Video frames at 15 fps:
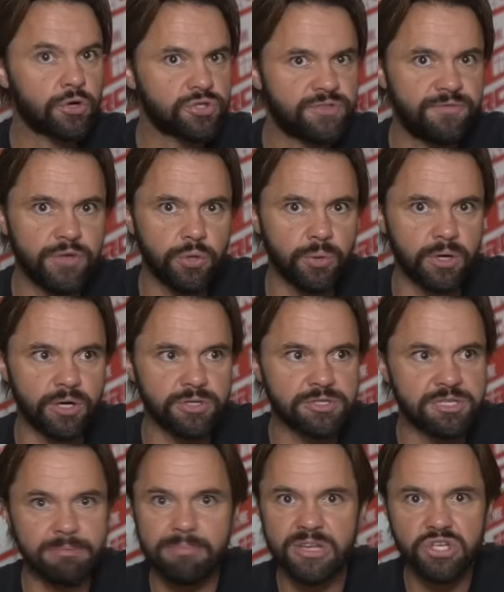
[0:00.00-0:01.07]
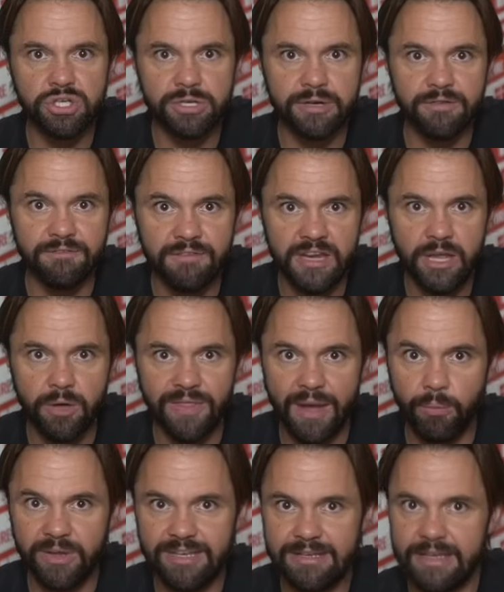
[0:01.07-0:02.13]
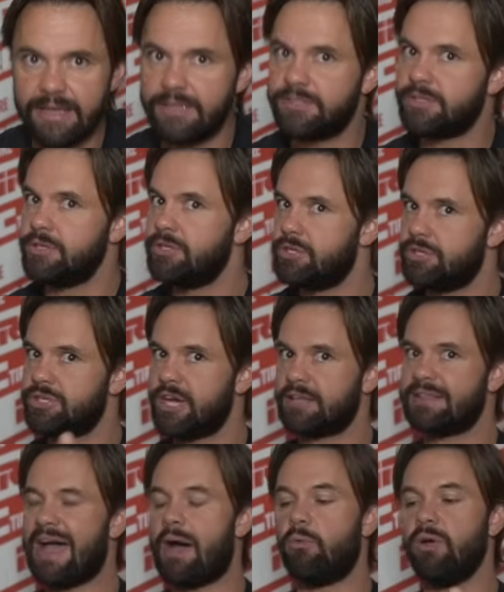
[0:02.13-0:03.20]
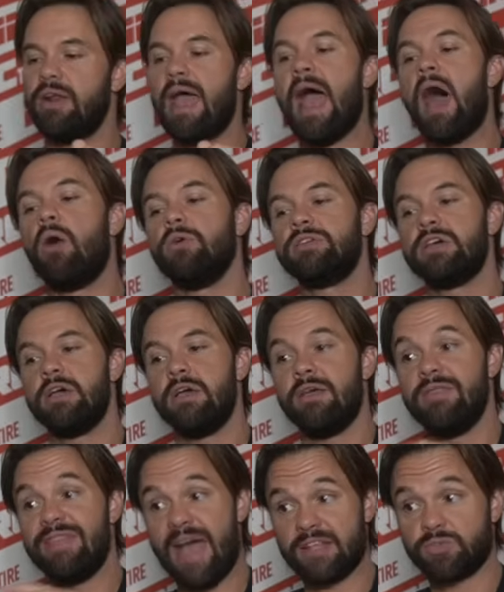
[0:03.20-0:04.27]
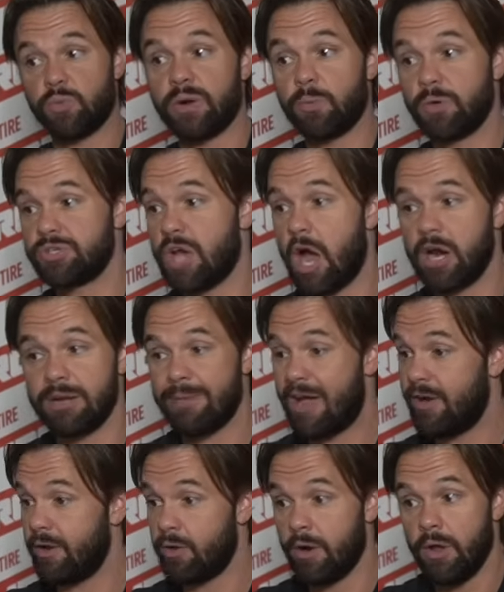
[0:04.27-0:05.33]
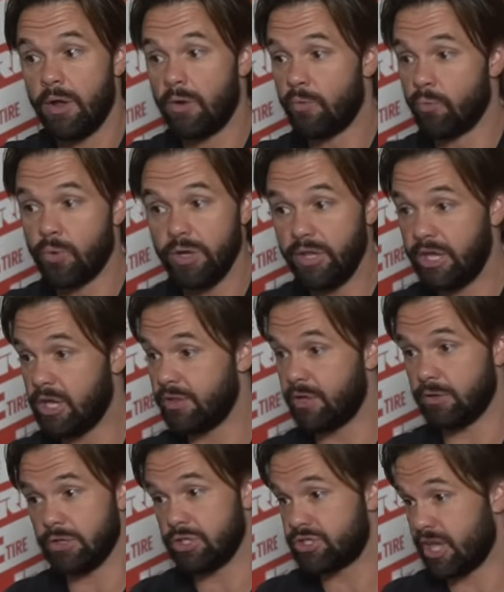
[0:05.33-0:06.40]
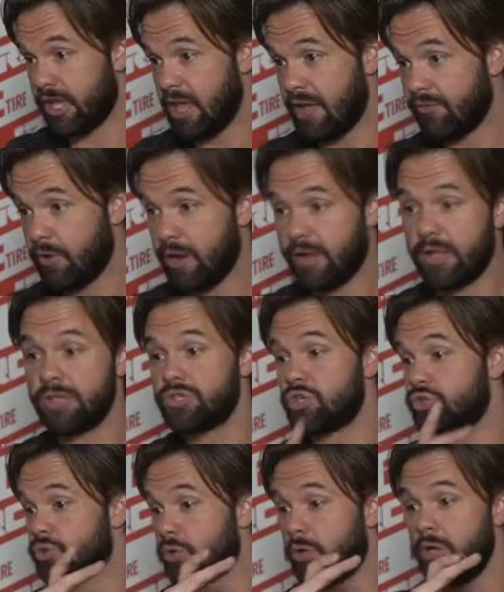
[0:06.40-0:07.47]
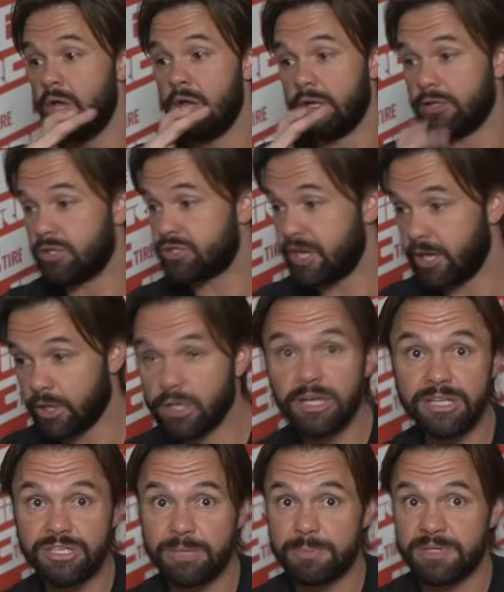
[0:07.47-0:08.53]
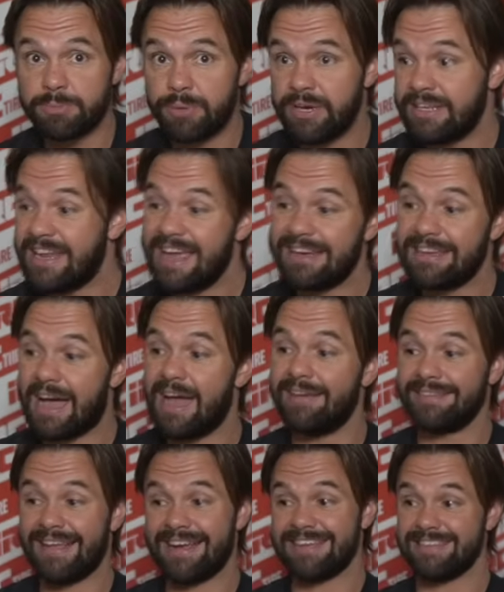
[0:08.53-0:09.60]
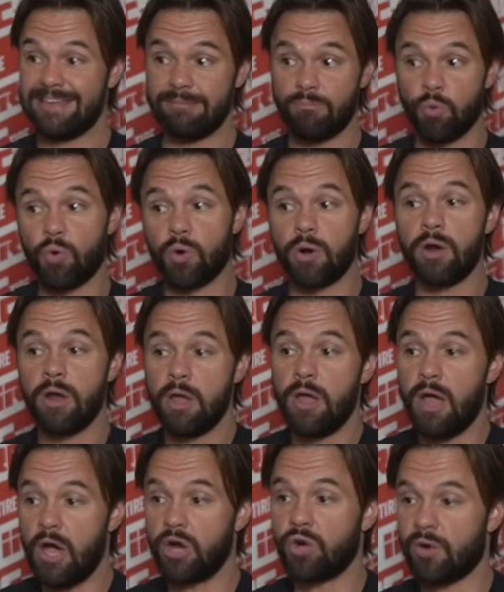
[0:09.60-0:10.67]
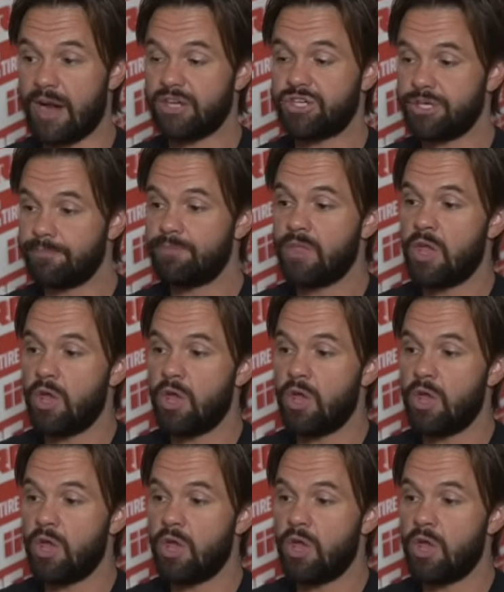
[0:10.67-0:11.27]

viewer submission video that we did, so you should check that one out. That's what we're talking about here. Really good though. It looks like you have great clutch control. Looks like your clutch up is pretty dang dialed. Like I said, more aggression